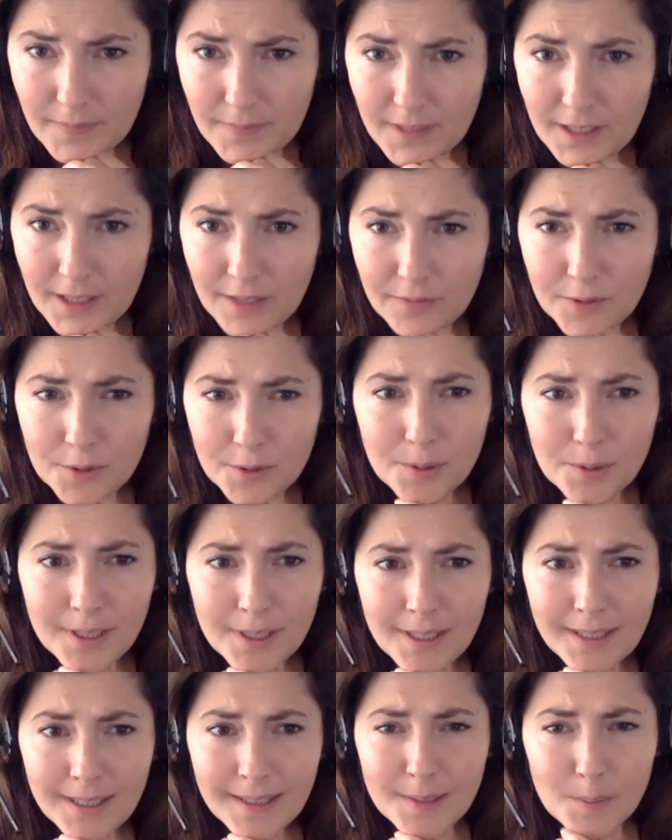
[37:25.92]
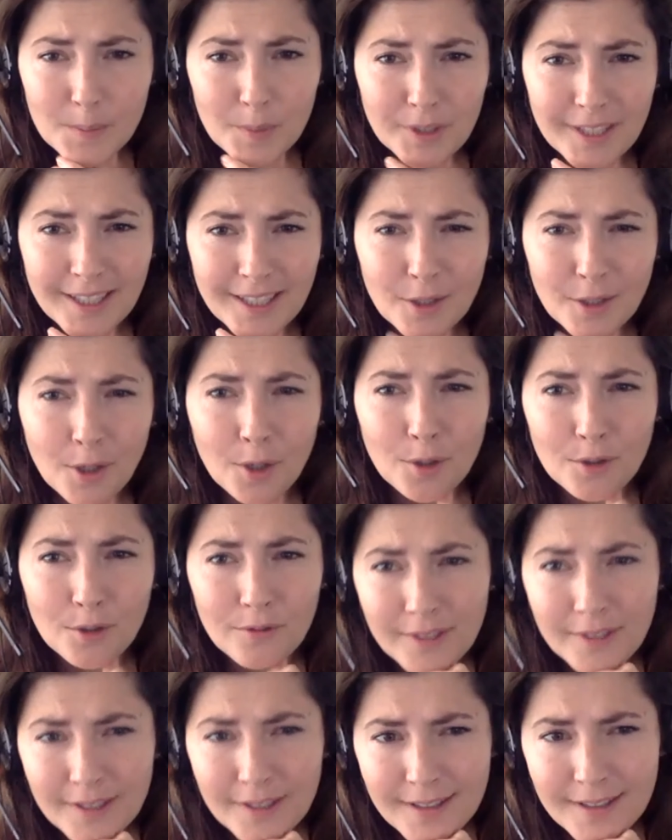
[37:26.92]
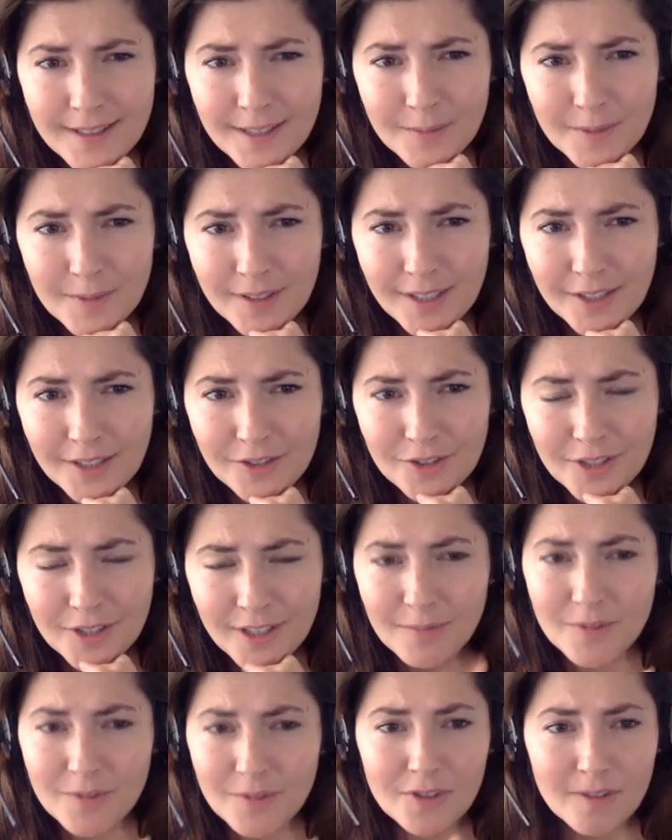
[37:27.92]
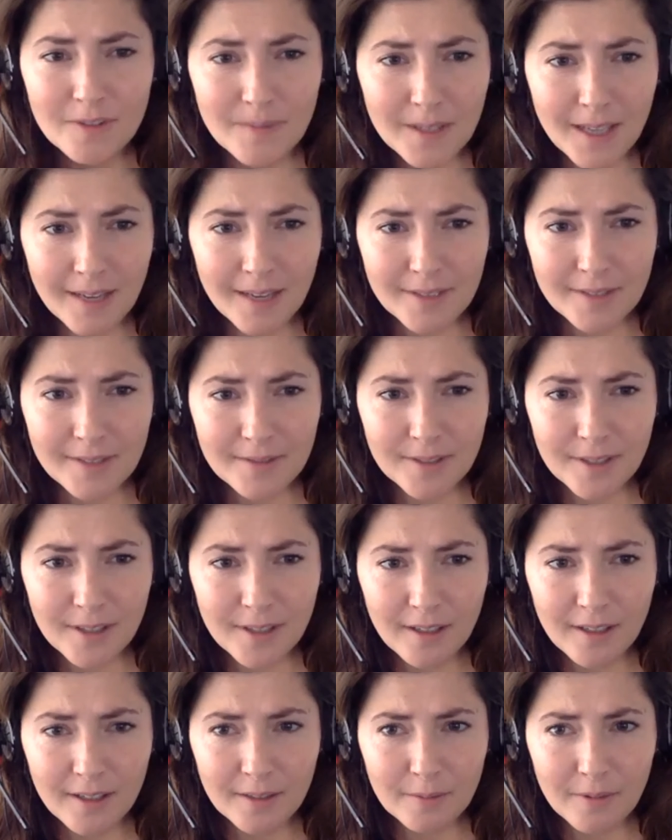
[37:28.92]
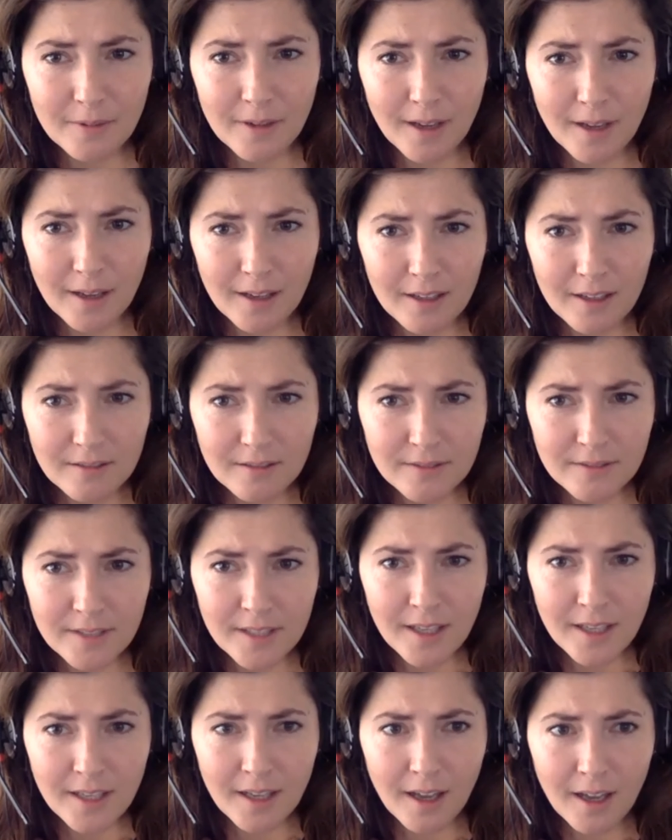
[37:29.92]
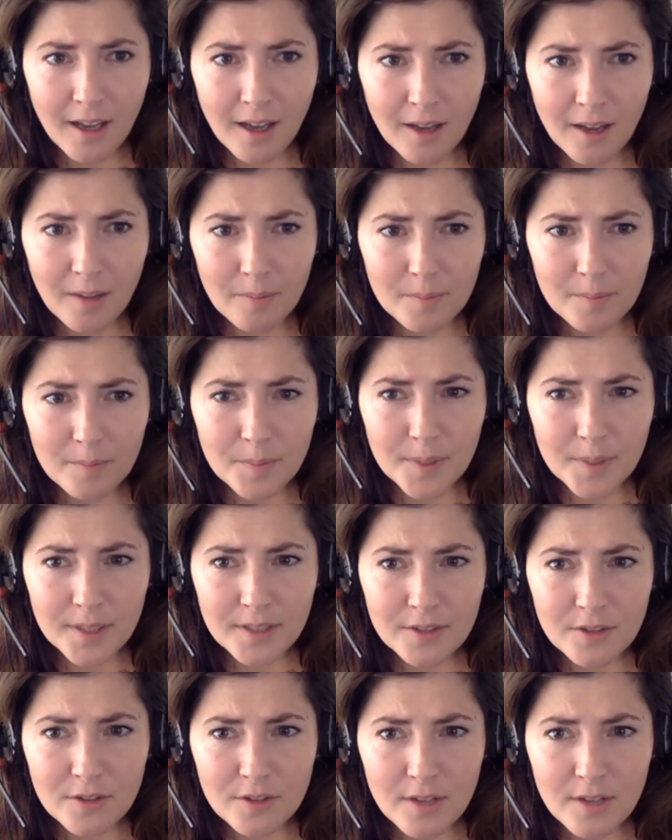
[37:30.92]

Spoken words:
if you could explain overstimulation, which is something I've never heard of, but